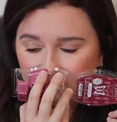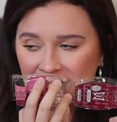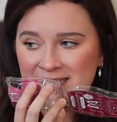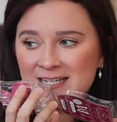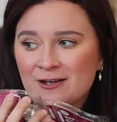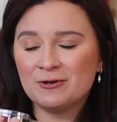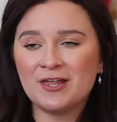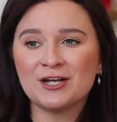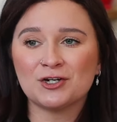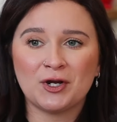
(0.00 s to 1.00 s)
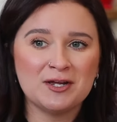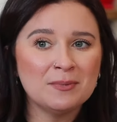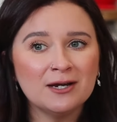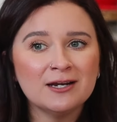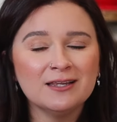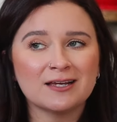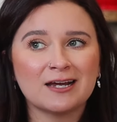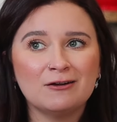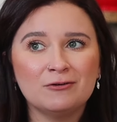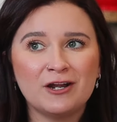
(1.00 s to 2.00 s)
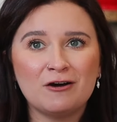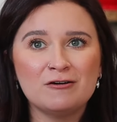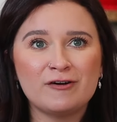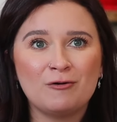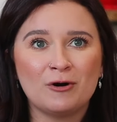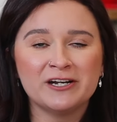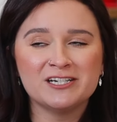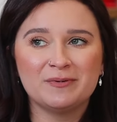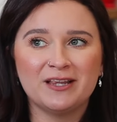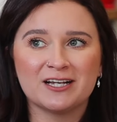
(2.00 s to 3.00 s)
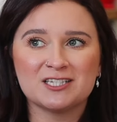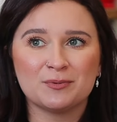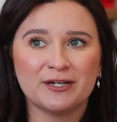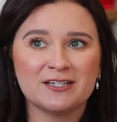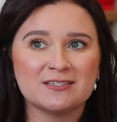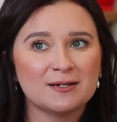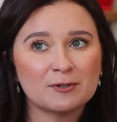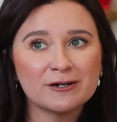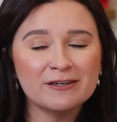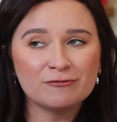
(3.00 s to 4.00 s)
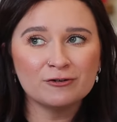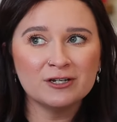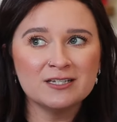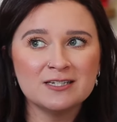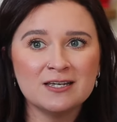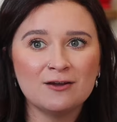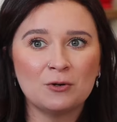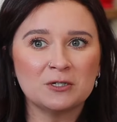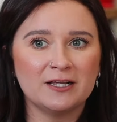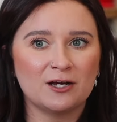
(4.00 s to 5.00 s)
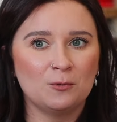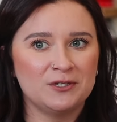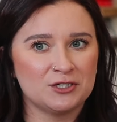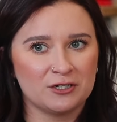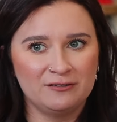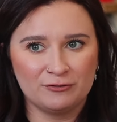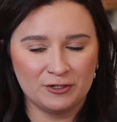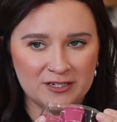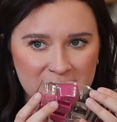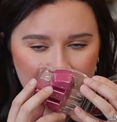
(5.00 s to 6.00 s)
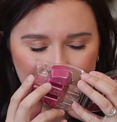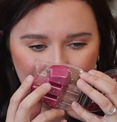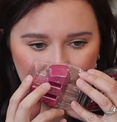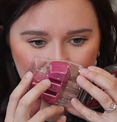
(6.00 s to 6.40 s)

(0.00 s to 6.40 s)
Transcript: It's like with that cranberry, like I don't know if I want it to be like a spring and summery fruity scent or like a wintry fruity scent.